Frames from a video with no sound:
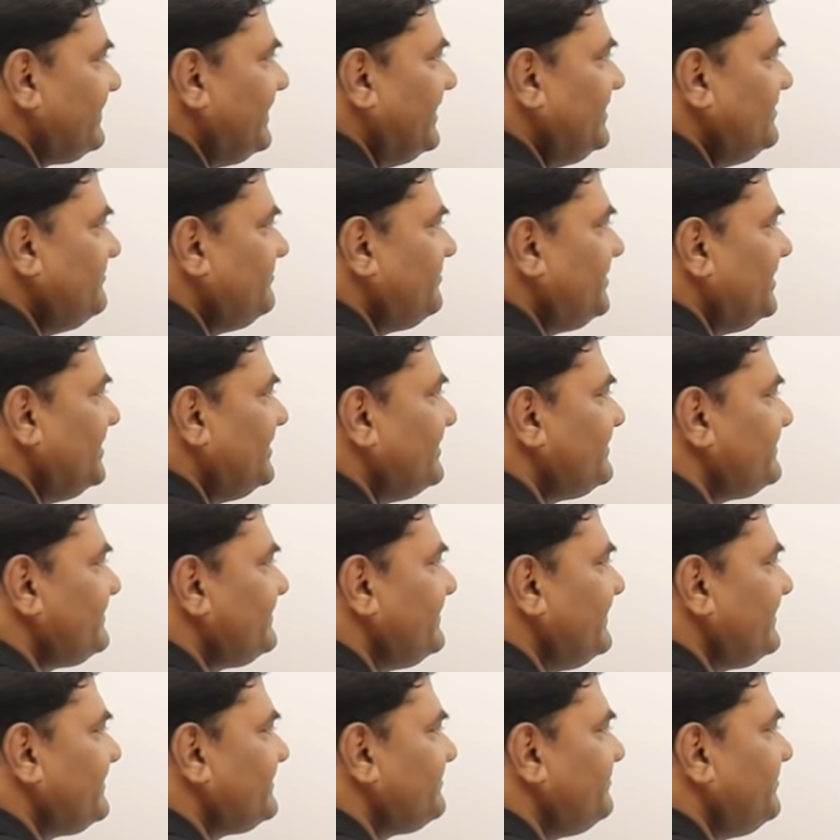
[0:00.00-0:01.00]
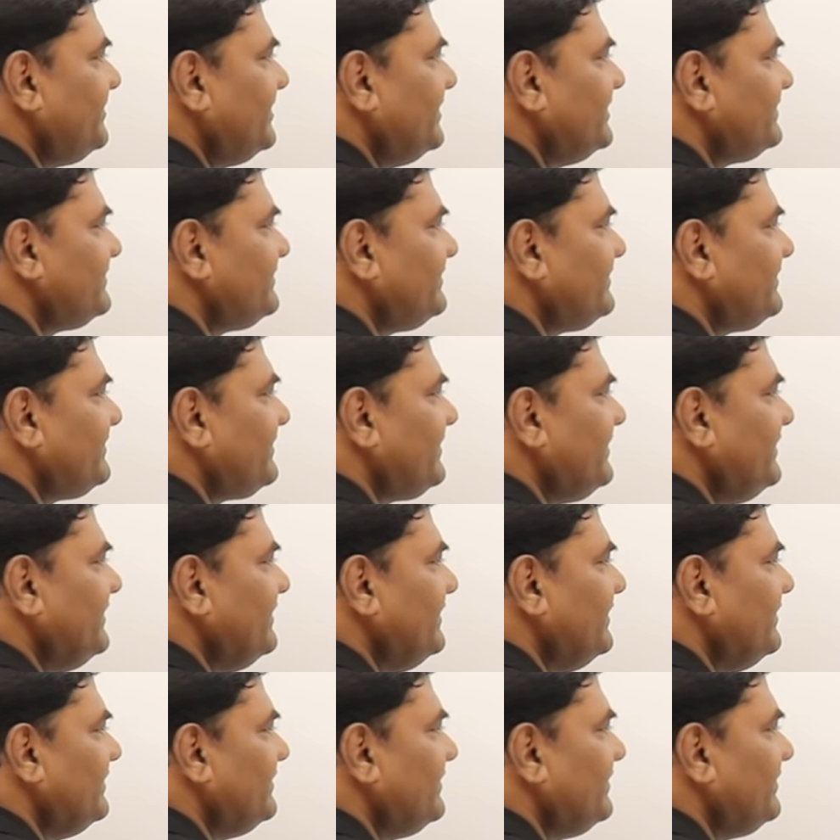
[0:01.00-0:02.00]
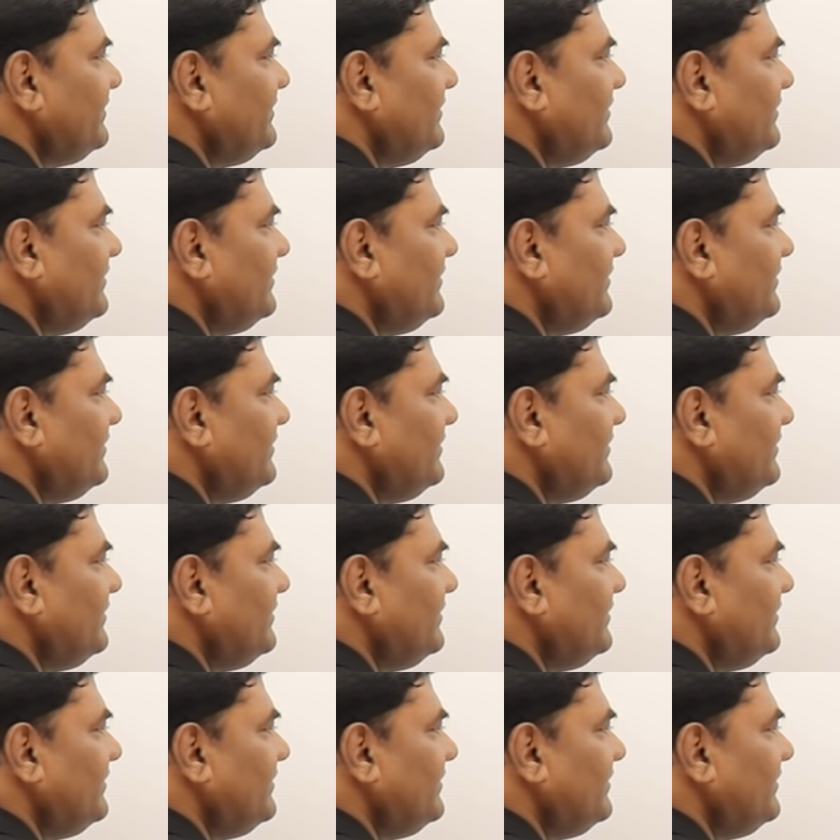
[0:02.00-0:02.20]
10 plus 6 plus 3